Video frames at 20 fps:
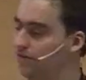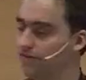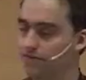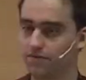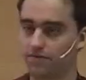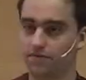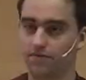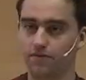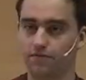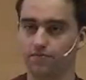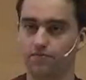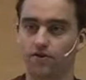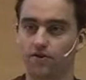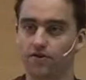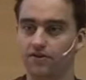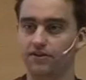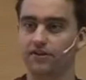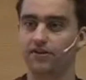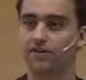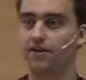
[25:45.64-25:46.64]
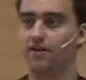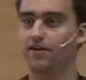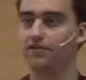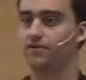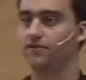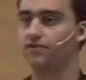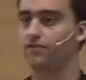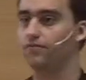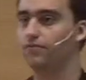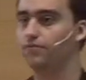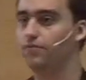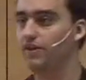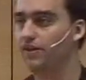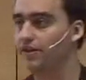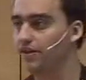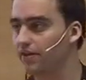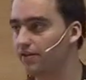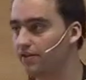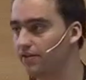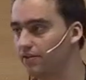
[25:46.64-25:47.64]
this, this proxy classes, we
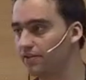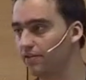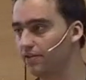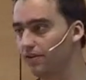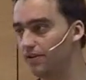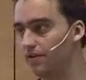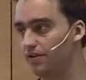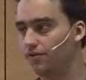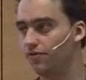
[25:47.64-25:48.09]
can